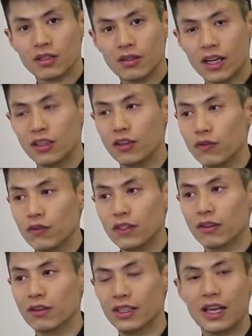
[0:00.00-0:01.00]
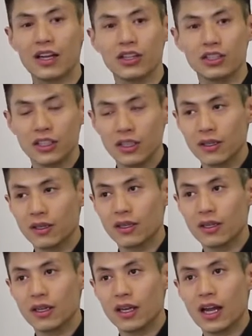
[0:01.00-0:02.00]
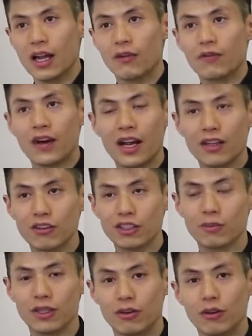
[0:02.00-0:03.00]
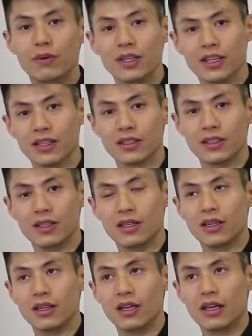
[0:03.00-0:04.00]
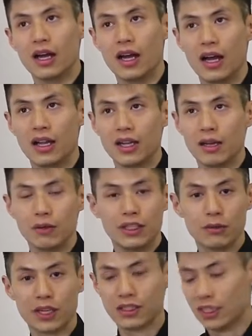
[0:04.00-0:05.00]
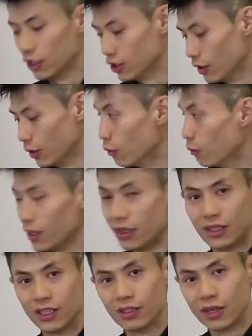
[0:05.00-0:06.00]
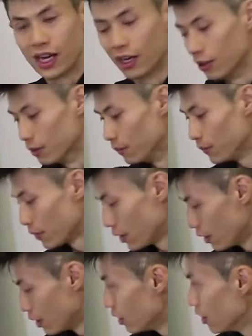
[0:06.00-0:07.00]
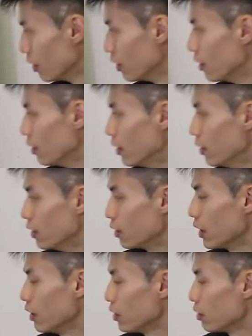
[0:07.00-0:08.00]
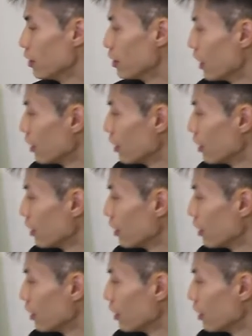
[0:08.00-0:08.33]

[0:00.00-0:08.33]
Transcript: so that you feel the energy and find those openings and redirect the energy with the triangle. Okay, so the